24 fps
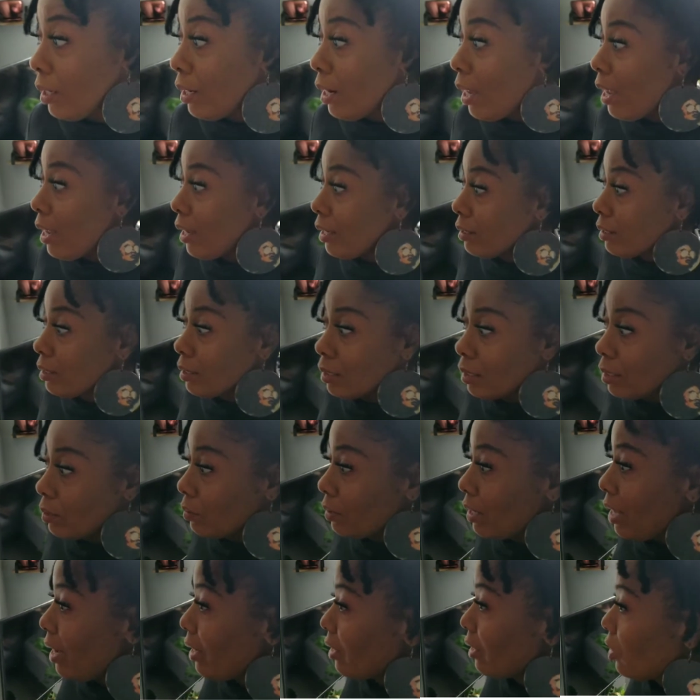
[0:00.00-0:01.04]

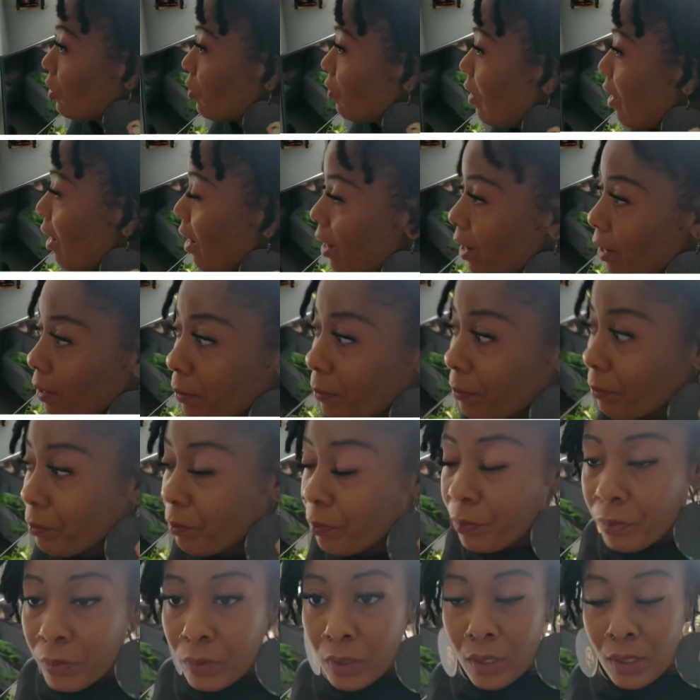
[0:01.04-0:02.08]
last lash dry,
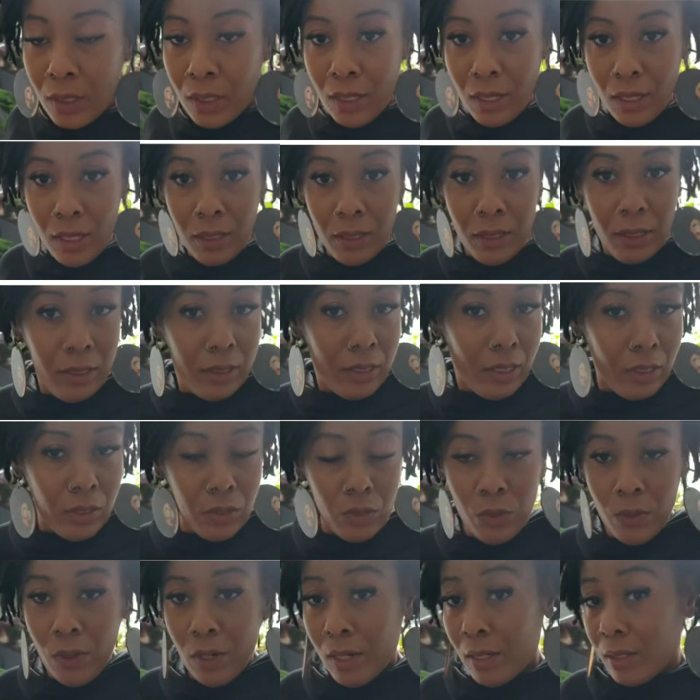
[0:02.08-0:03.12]
and
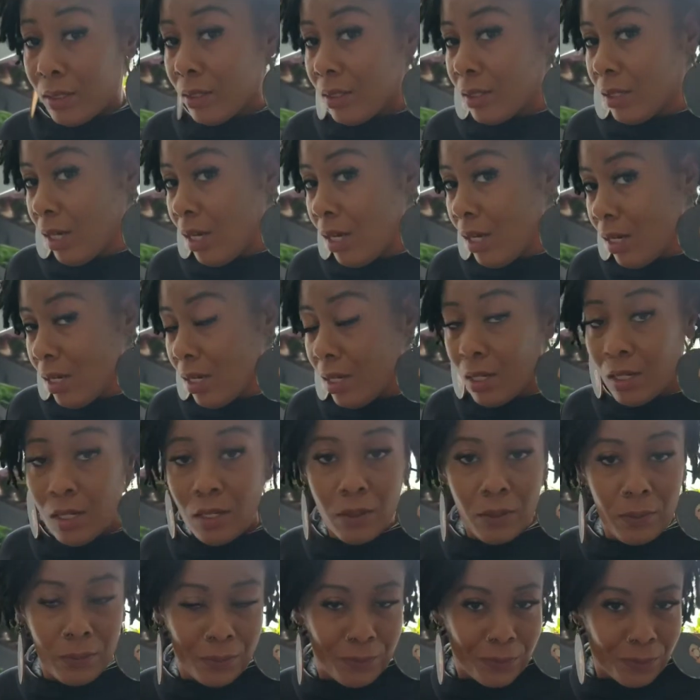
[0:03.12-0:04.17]
then you are done.
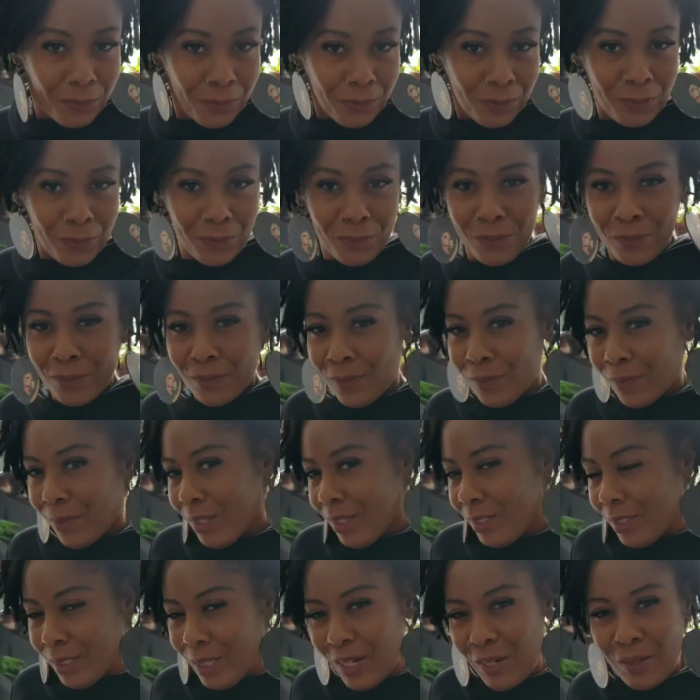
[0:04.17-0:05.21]

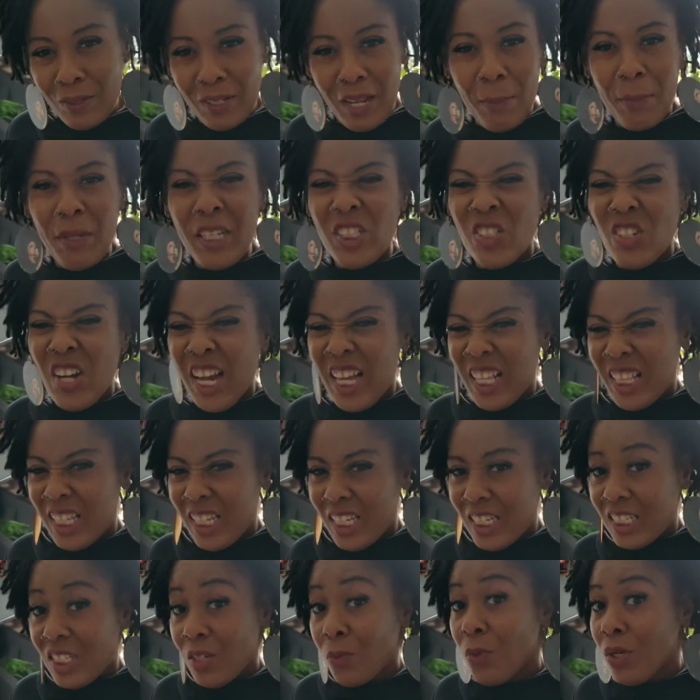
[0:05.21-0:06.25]
So let me dry
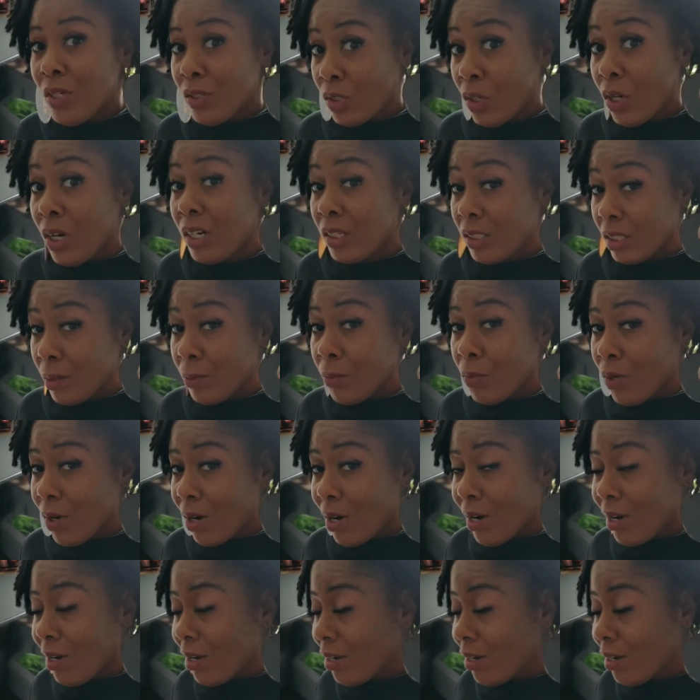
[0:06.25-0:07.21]
these and we'll talk some more.